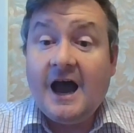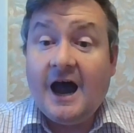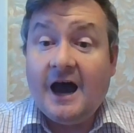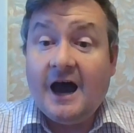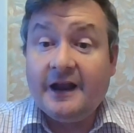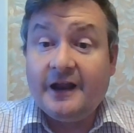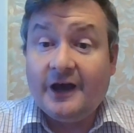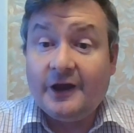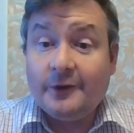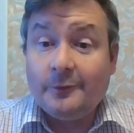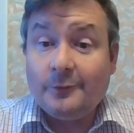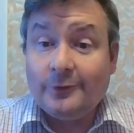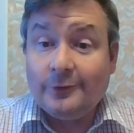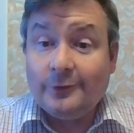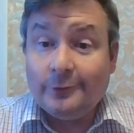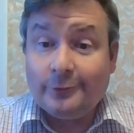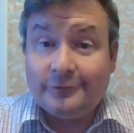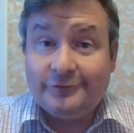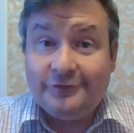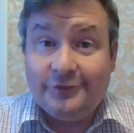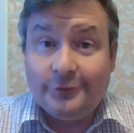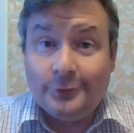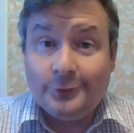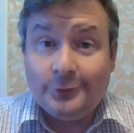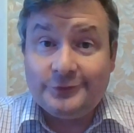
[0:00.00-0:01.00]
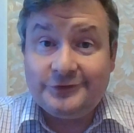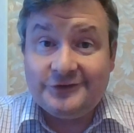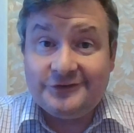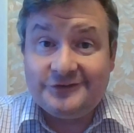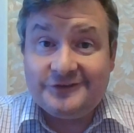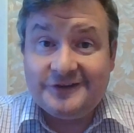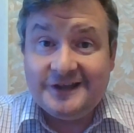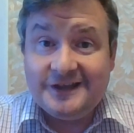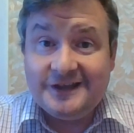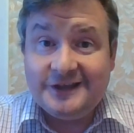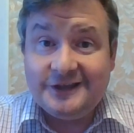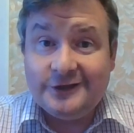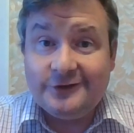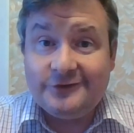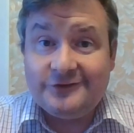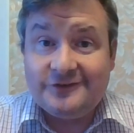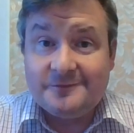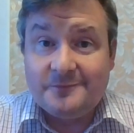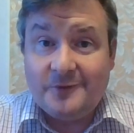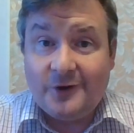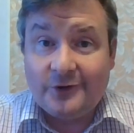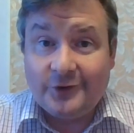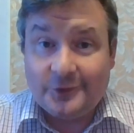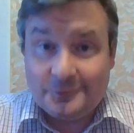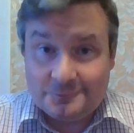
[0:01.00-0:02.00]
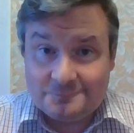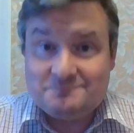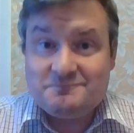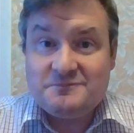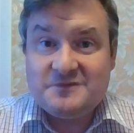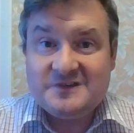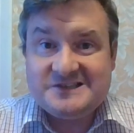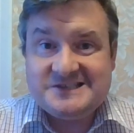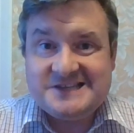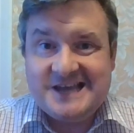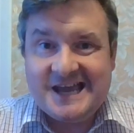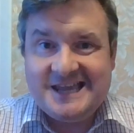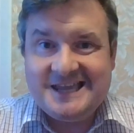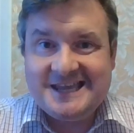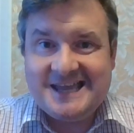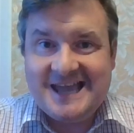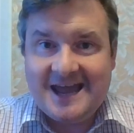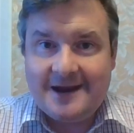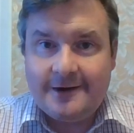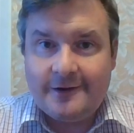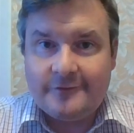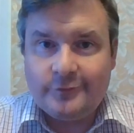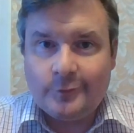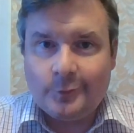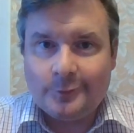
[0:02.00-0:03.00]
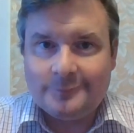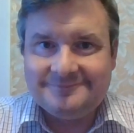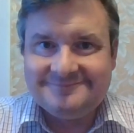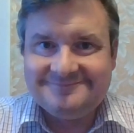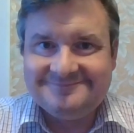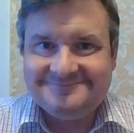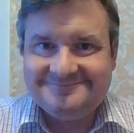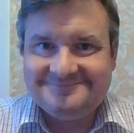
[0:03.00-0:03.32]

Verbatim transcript: and I will look forward to seeing you tomorrow. Take care, everyone.